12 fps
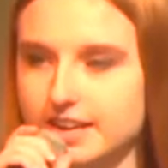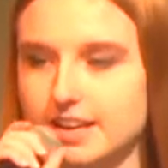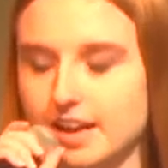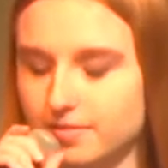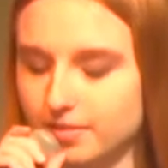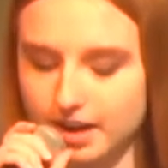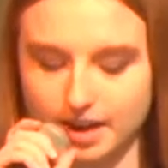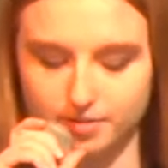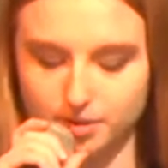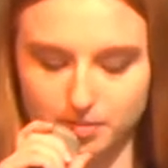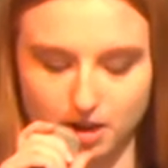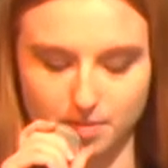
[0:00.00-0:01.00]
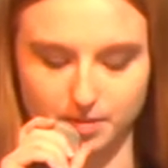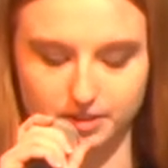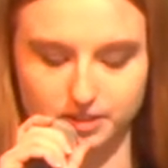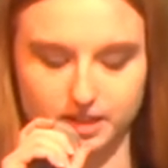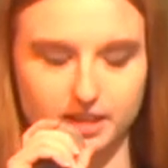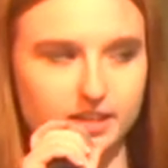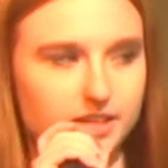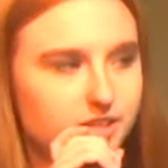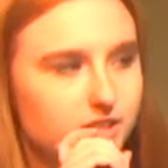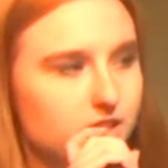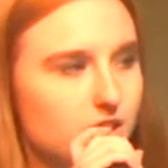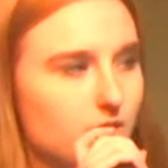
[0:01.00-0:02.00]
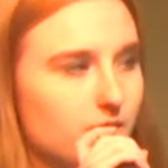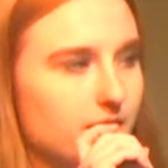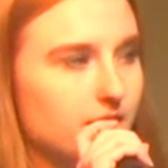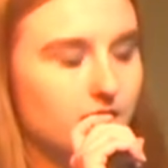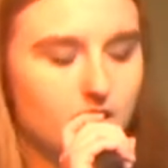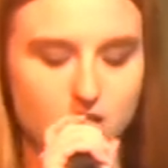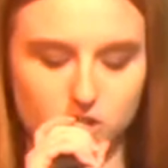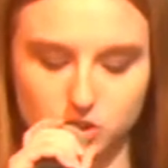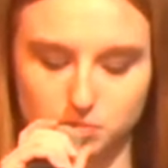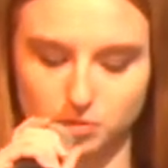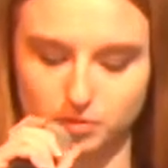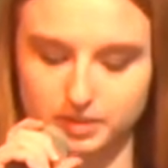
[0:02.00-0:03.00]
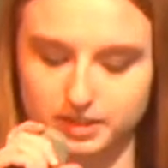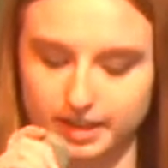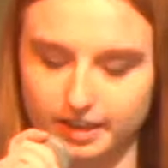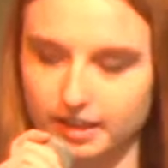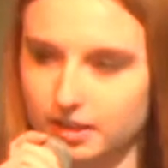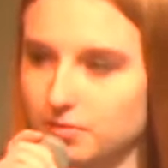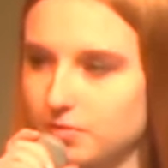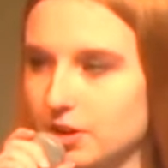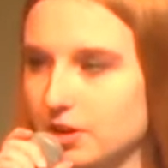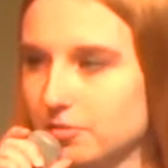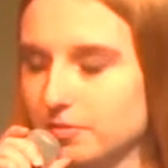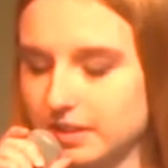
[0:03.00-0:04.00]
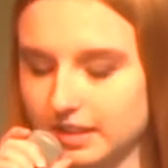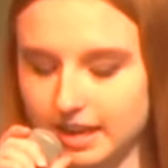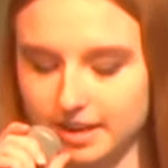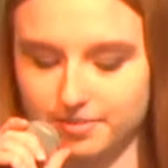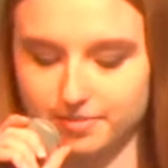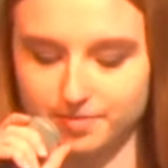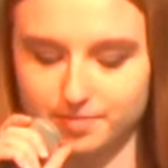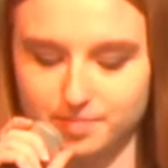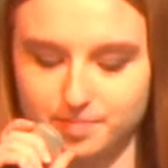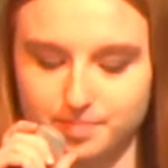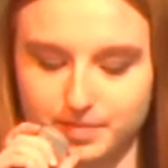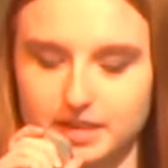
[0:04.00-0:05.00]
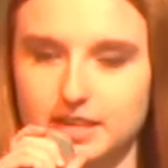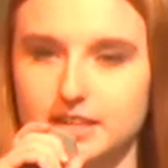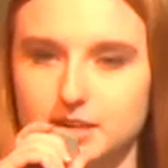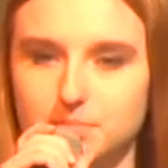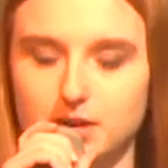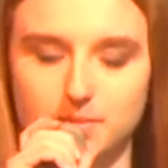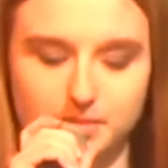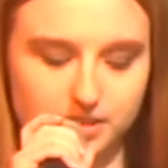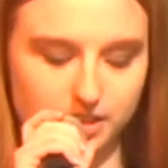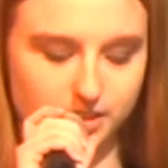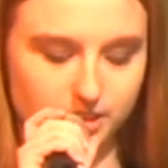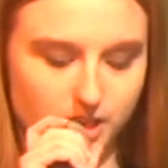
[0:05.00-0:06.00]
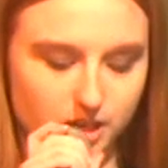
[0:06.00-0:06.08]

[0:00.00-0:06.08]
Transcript: never ever promised an easygoing, smooth sailing, fear free life, but He did promise us